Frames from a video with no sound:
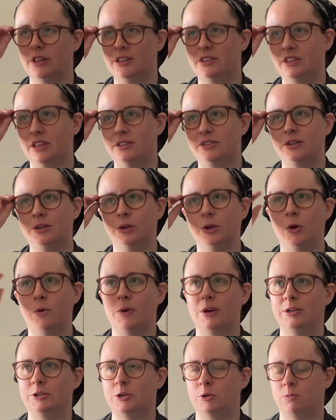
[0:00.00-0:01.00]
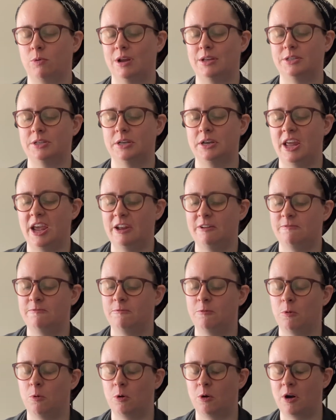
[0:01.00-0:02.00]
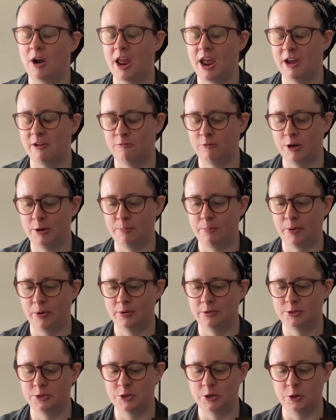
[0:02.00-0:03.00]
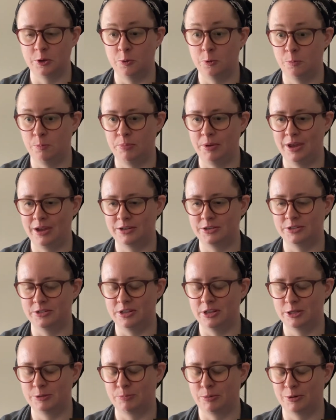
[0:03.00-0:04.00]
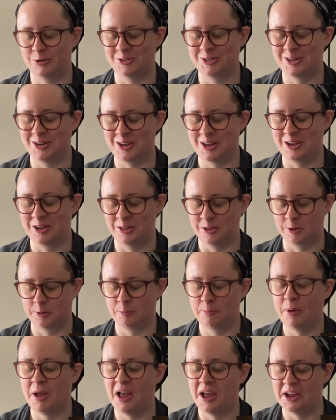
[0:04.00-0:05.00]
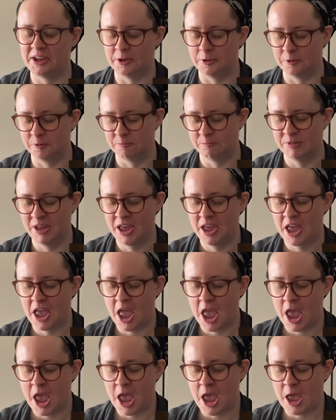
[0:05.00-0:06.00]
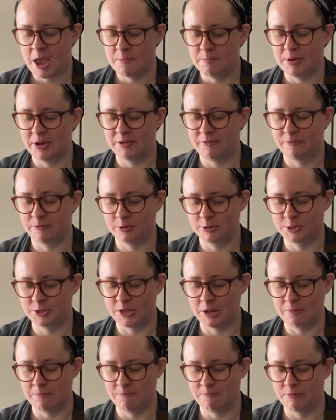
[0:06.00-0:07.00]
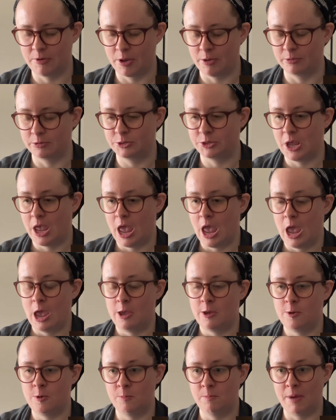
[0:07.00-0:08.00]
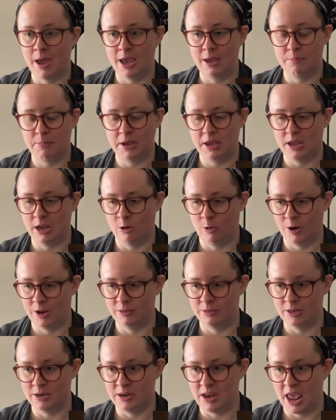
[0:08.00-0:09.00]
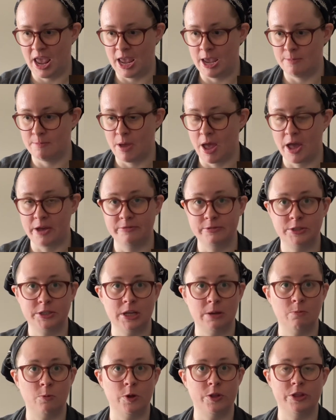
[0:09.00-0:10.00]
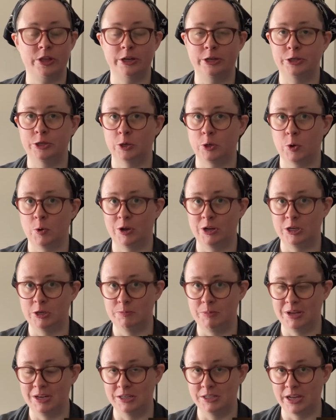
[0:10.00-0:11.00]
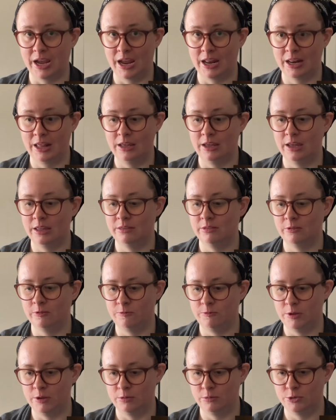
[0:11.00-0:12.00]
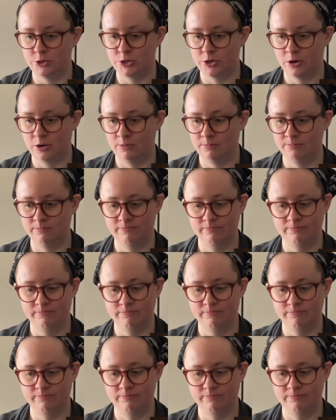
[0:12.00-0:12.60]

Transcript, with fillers: This isn't going to resonate for every person who picked this particular pile, but for some folks, you may be hearing the name of someone that you're going to be dating in the future.